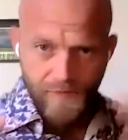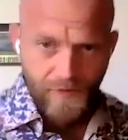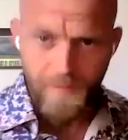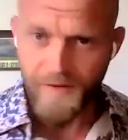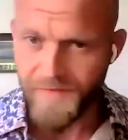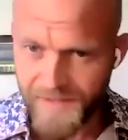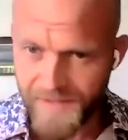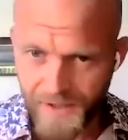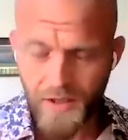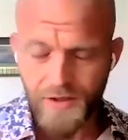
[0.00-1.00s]
from the
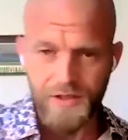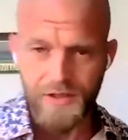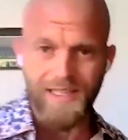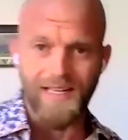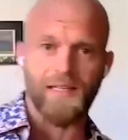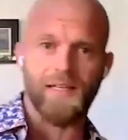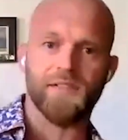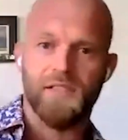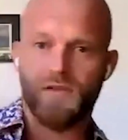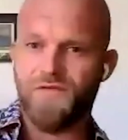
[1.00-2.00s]
physiology that
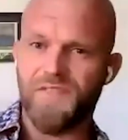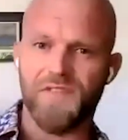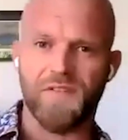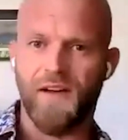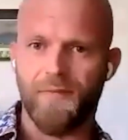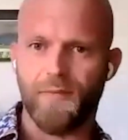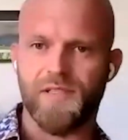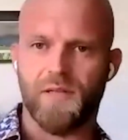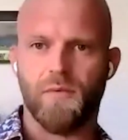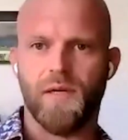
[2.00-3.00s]
gives us
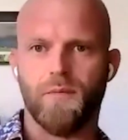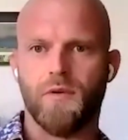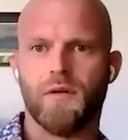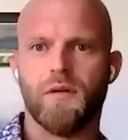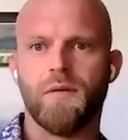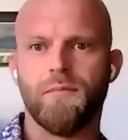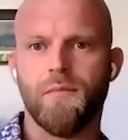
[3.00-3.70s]
55% way more.